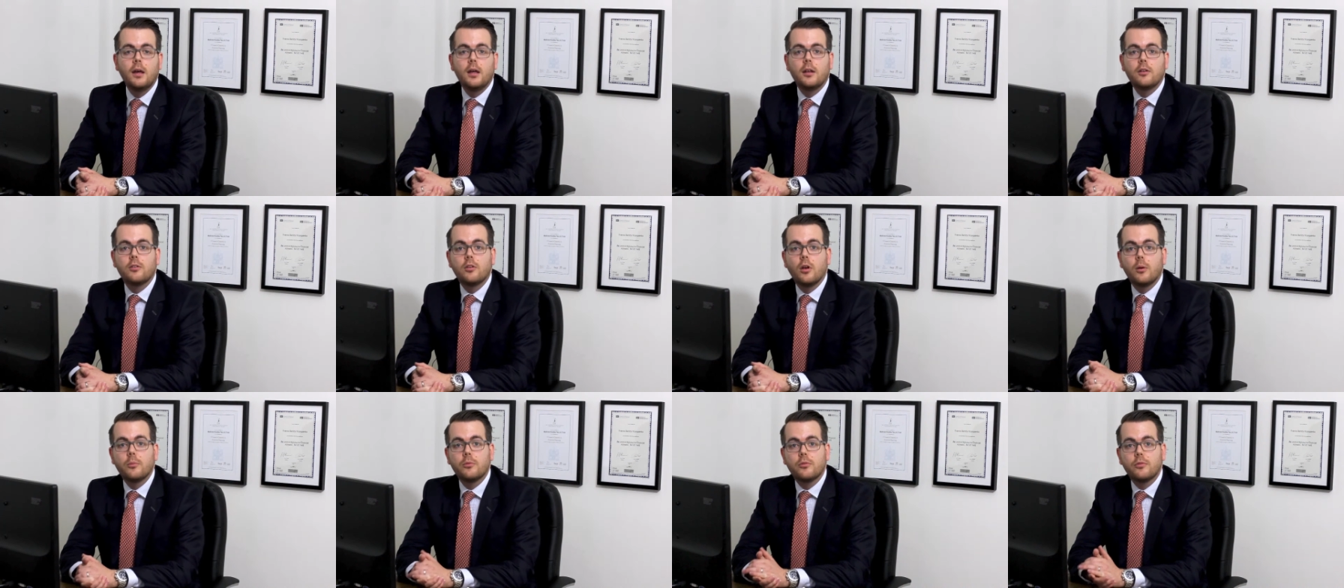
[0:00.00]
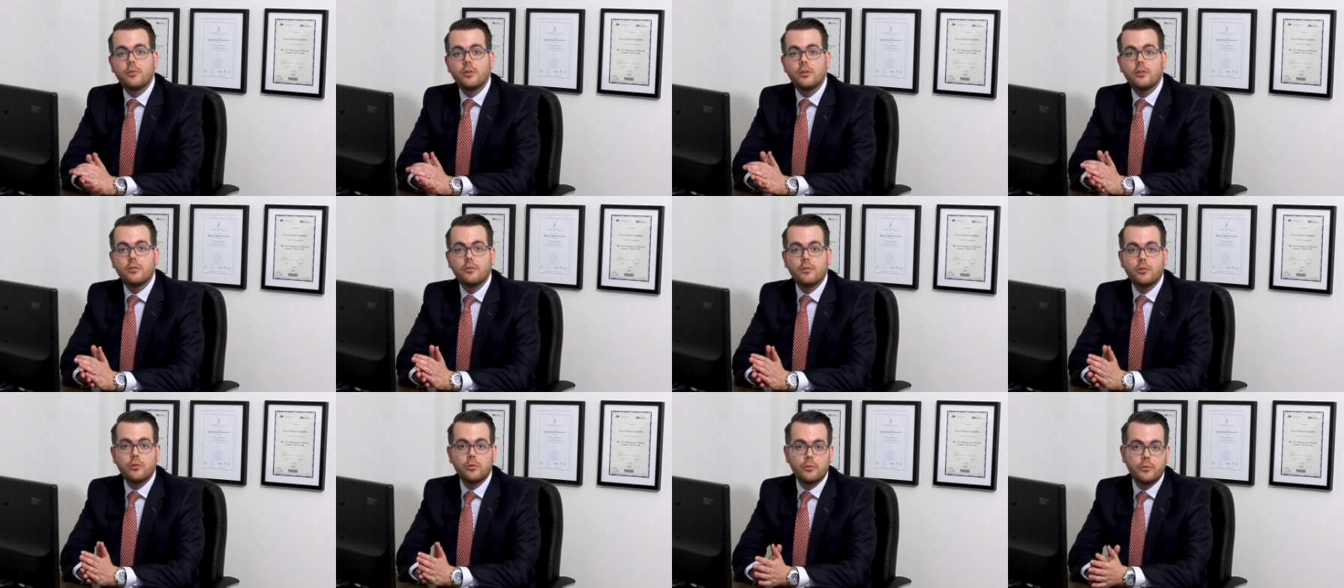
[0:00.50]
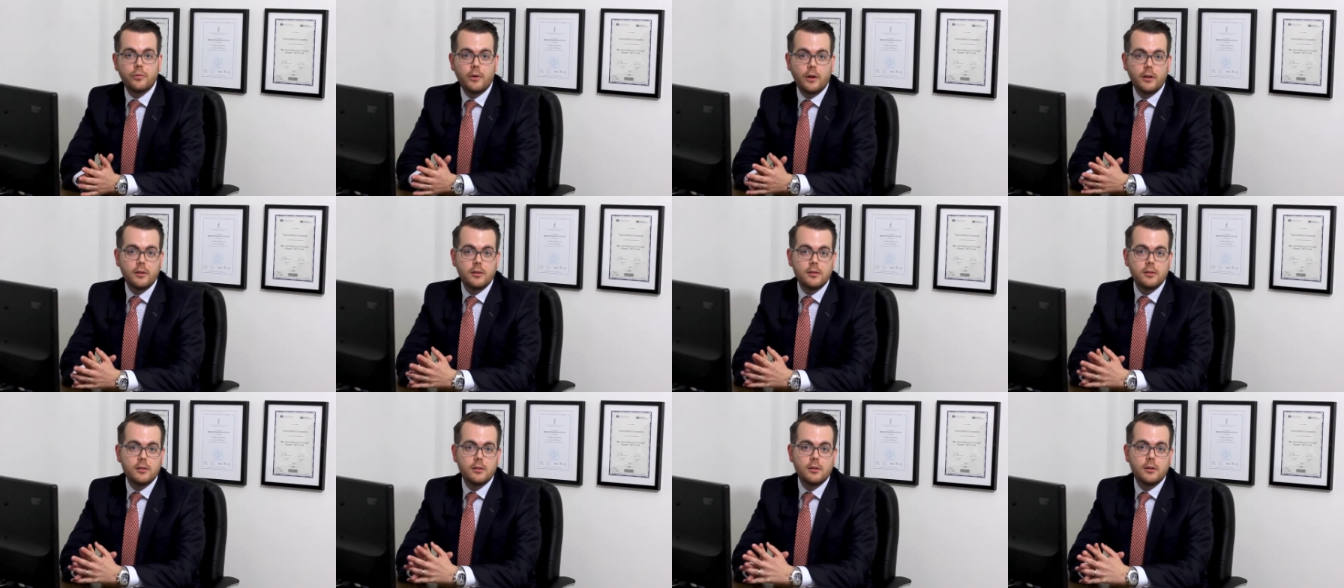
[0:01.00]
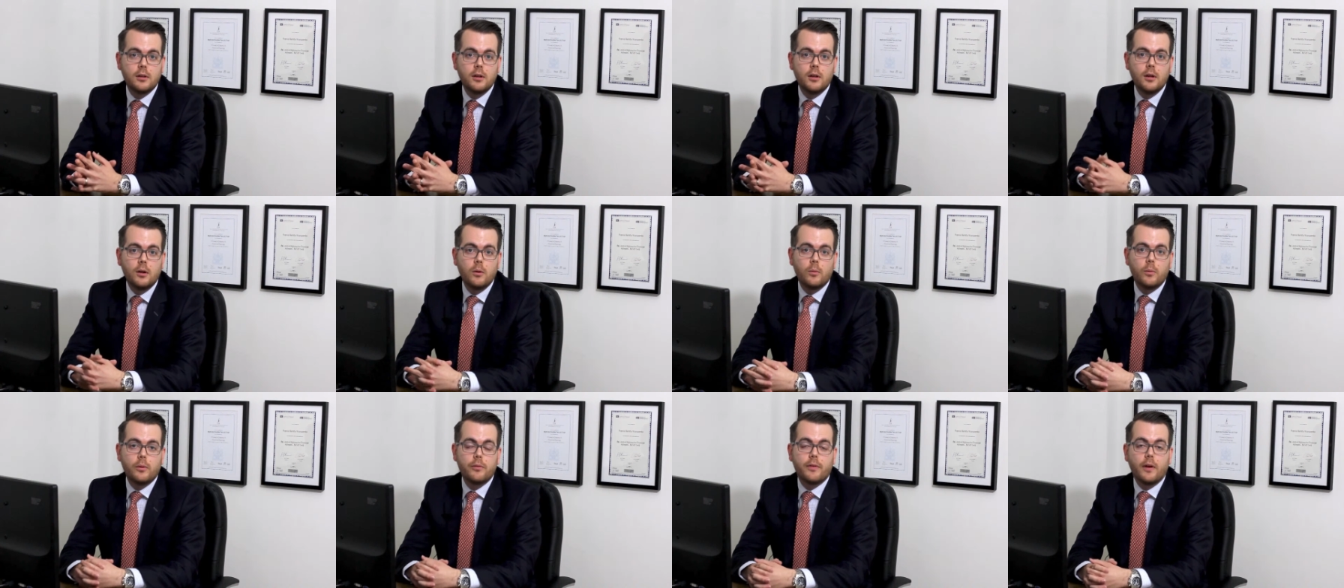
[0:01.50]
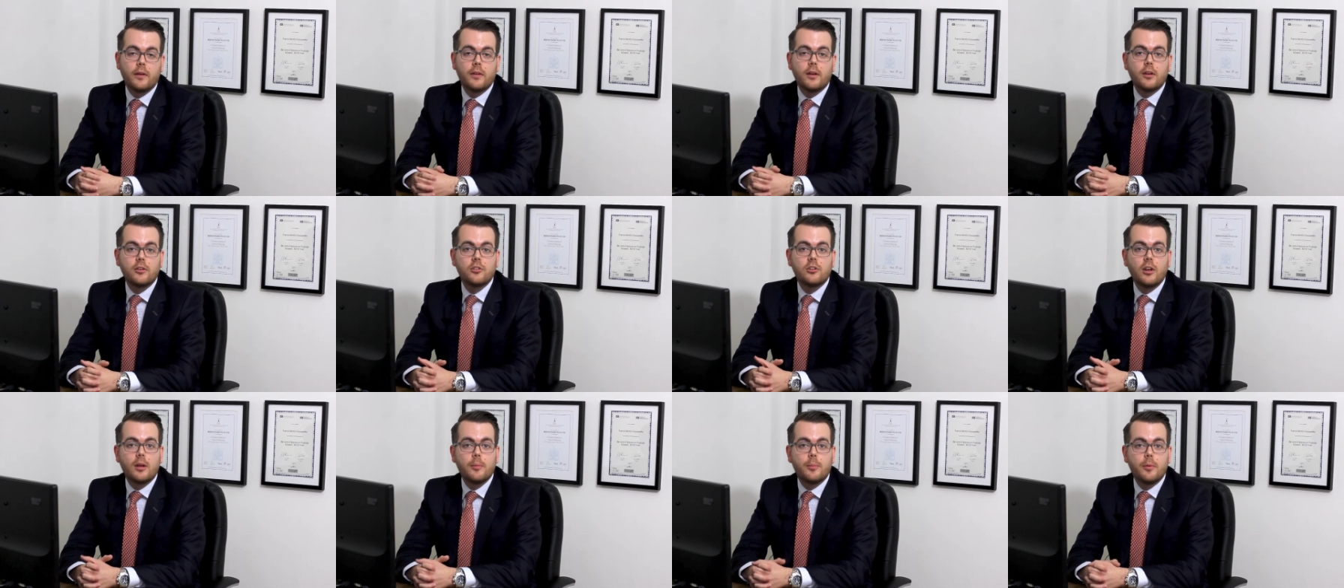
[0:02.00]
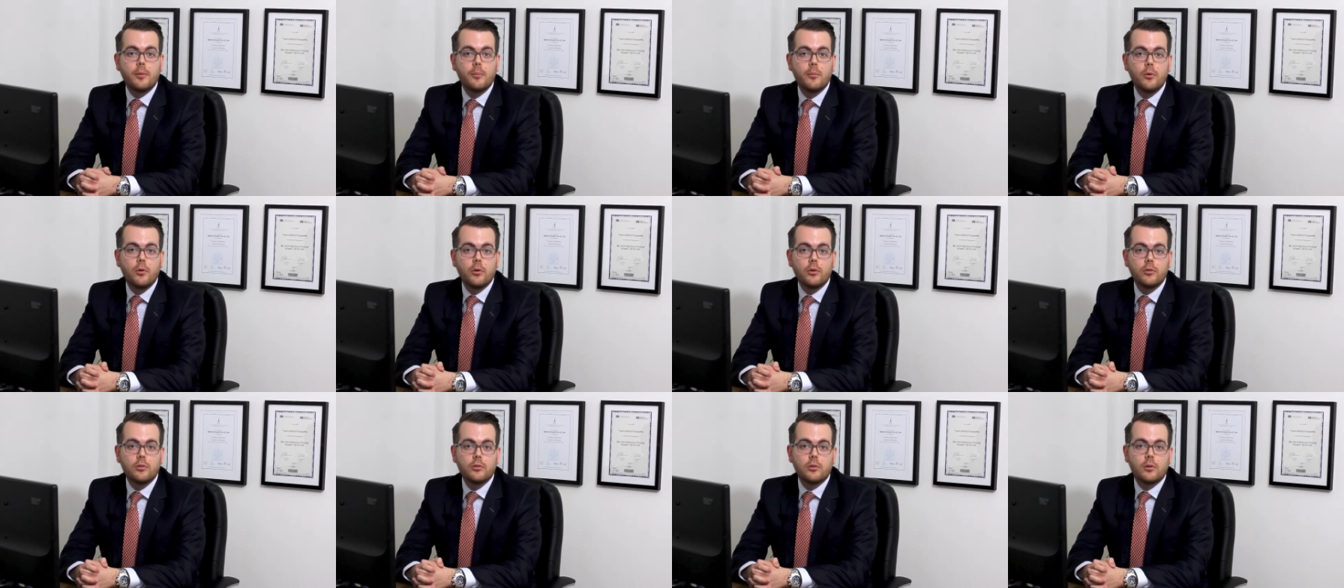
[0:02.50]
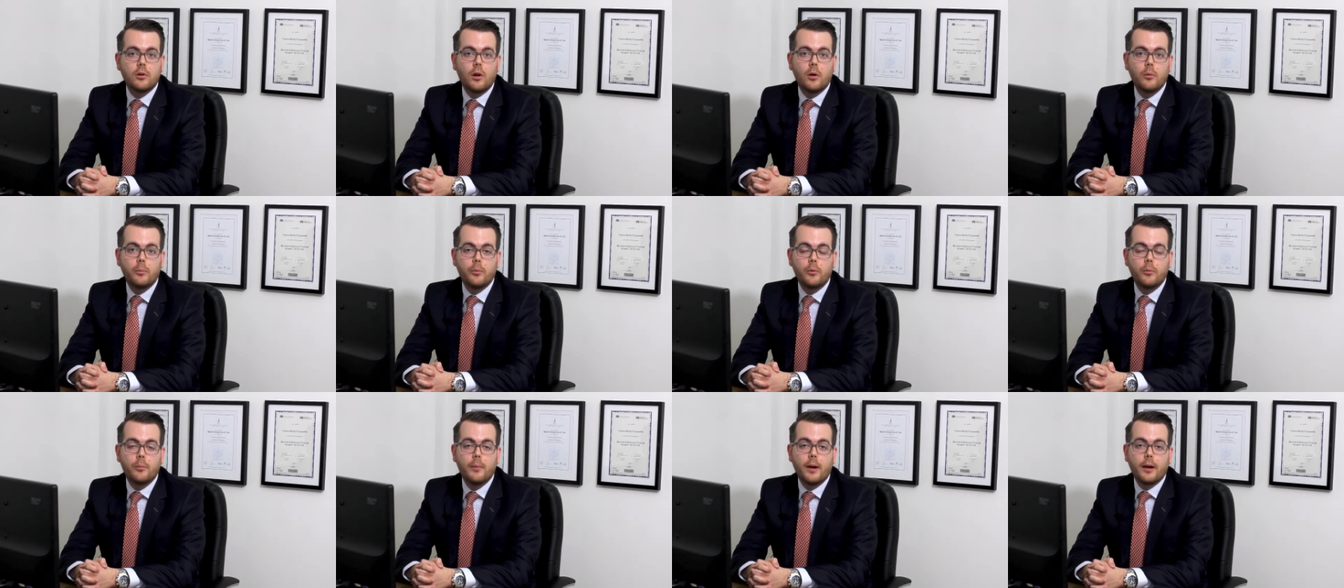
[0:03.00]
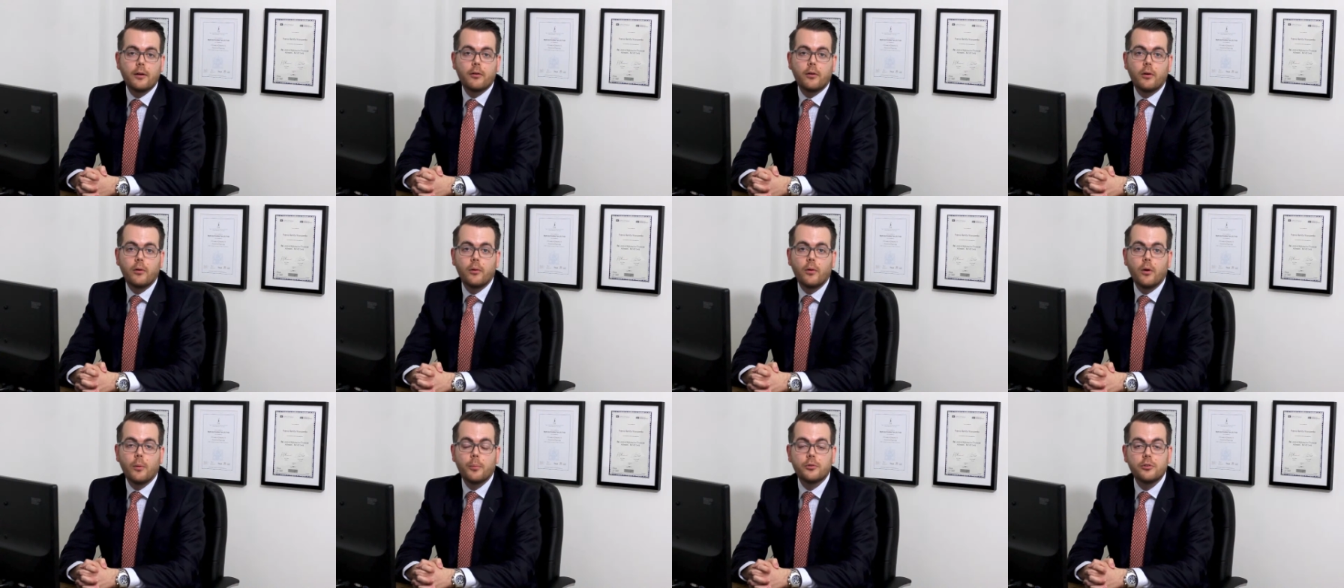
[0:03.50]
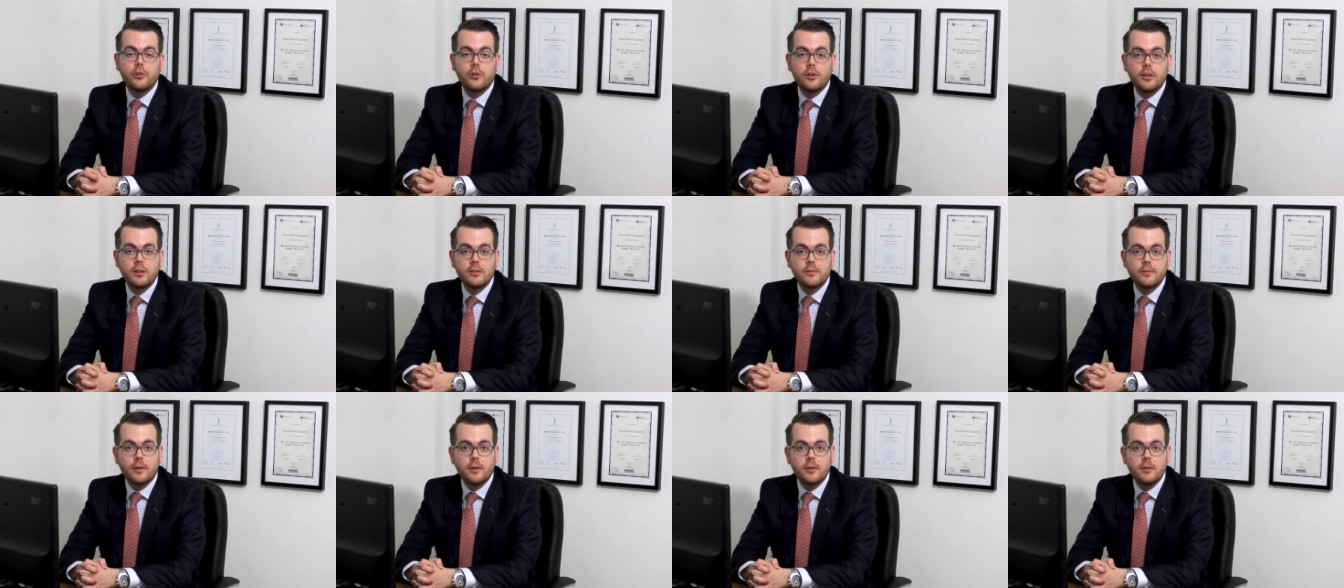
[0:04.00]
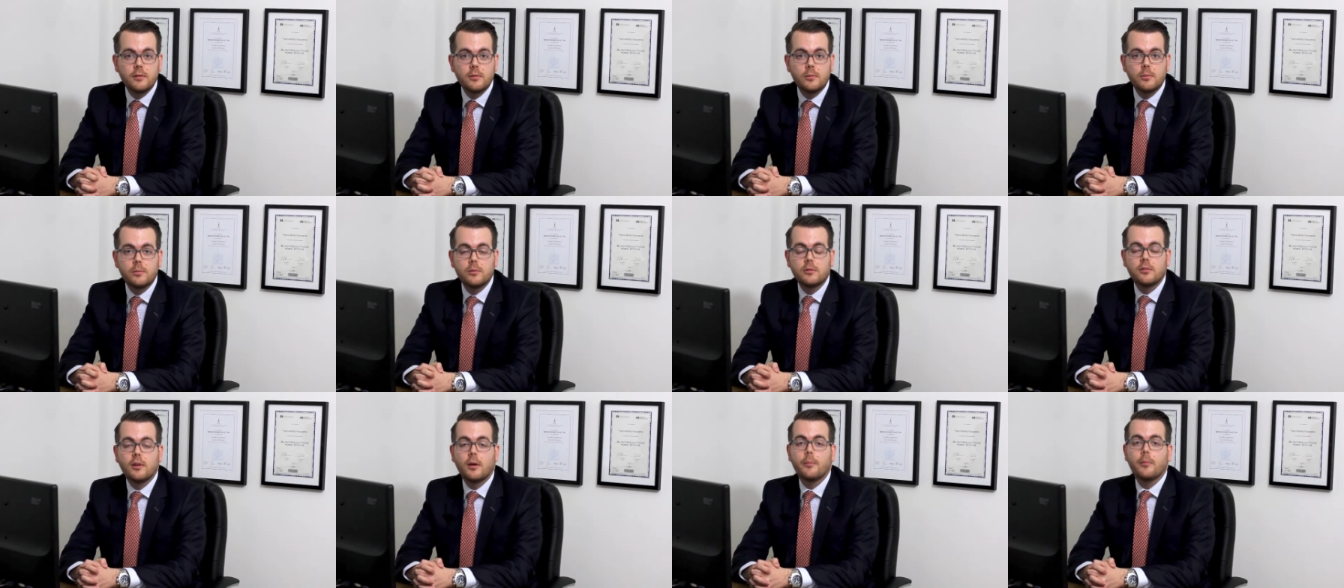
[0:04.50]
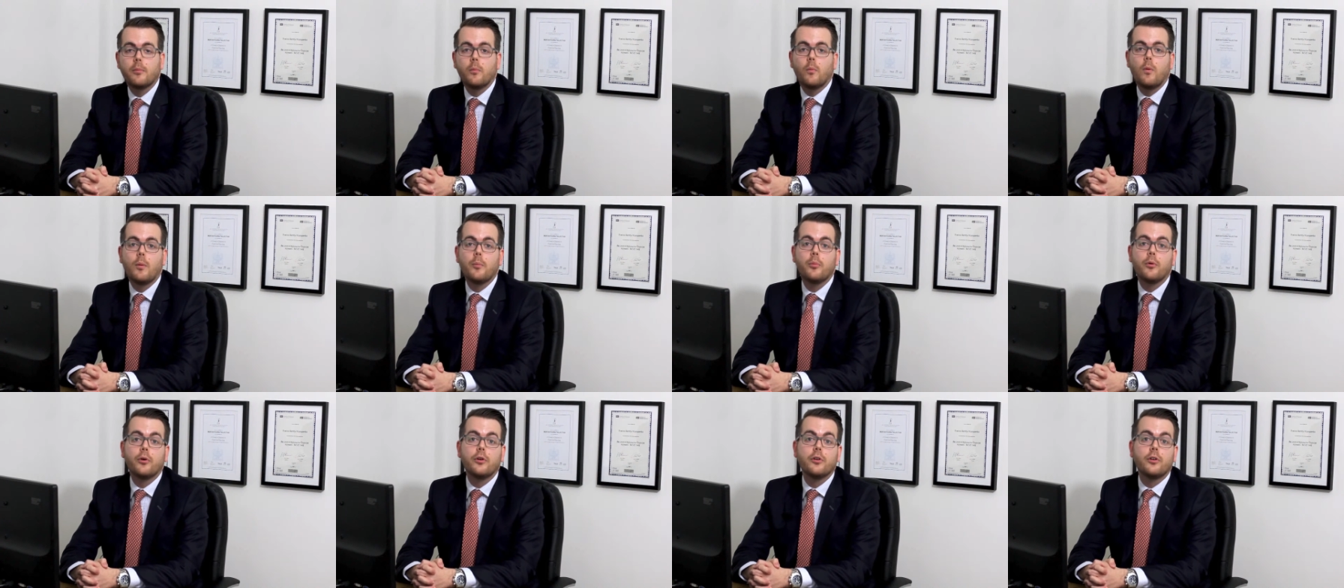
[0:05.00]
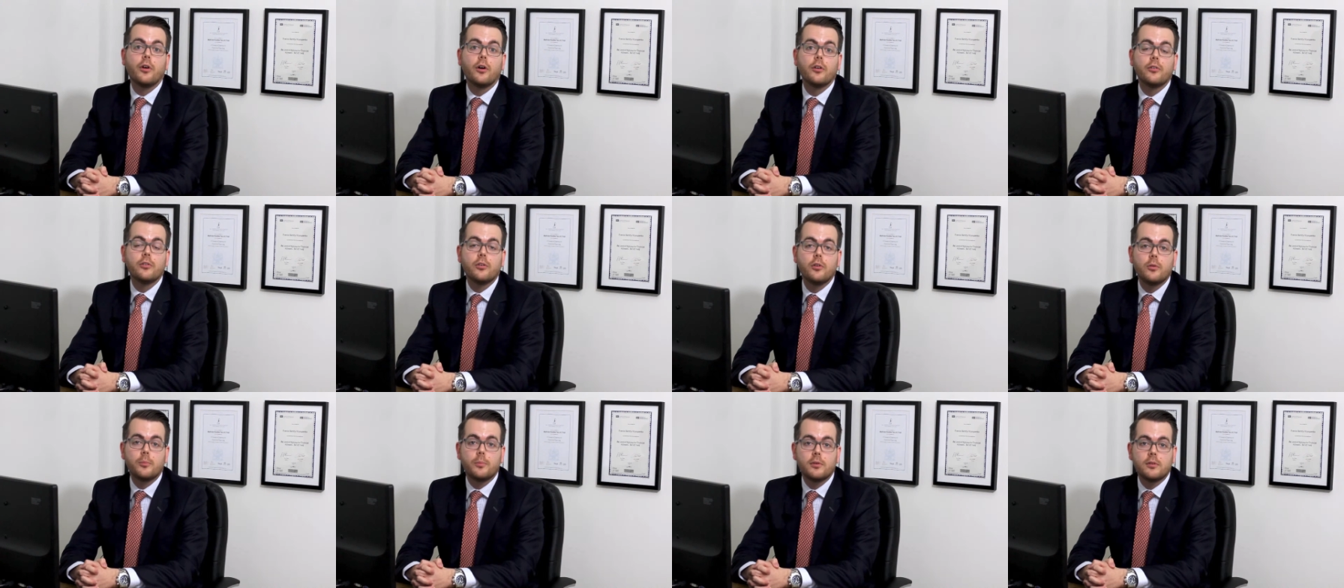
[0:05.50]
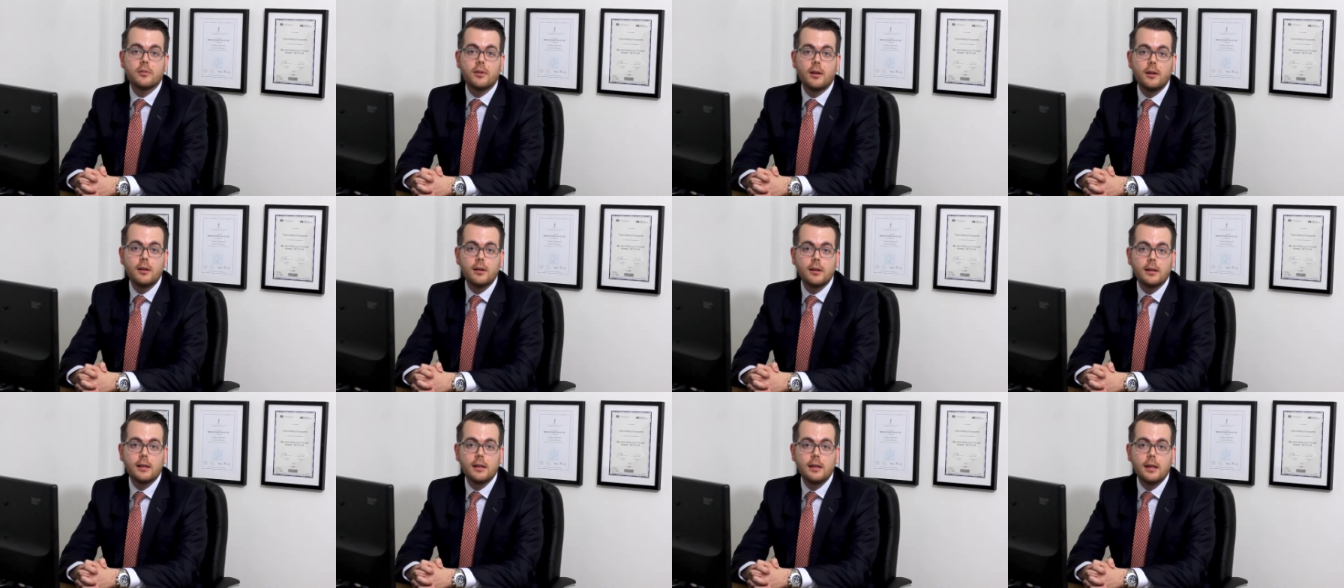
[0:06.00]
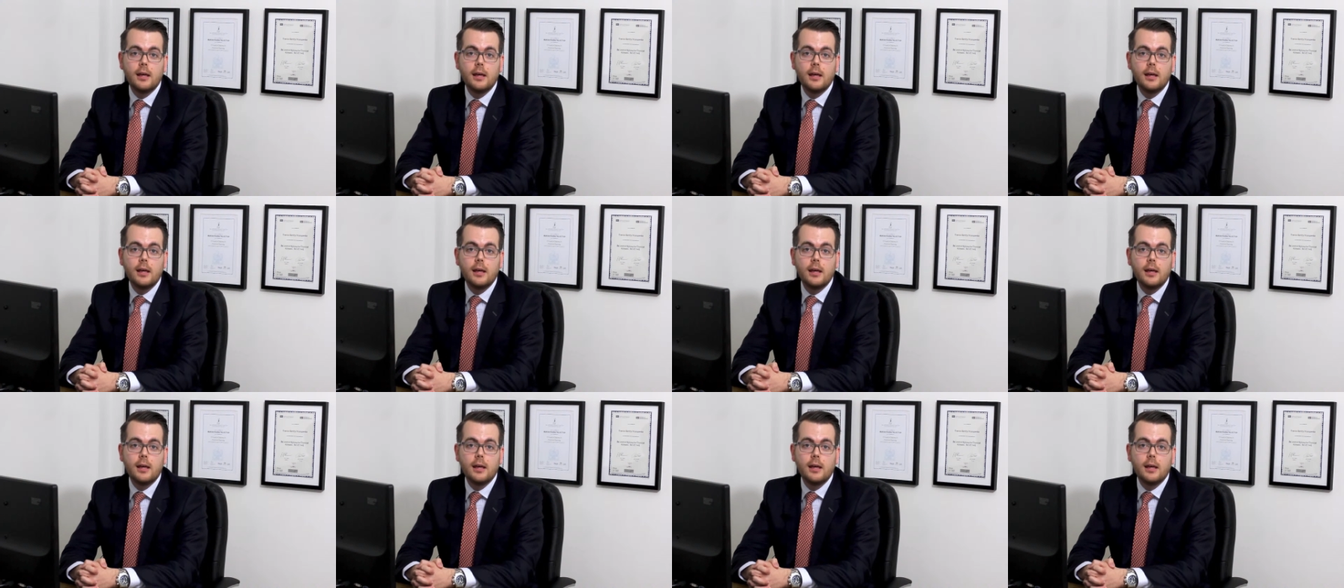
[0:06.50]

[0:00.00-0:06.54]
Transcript: In terms of individual funds, we found that JP Morgan's Global Macro Opportunities Fund was up 1.92%,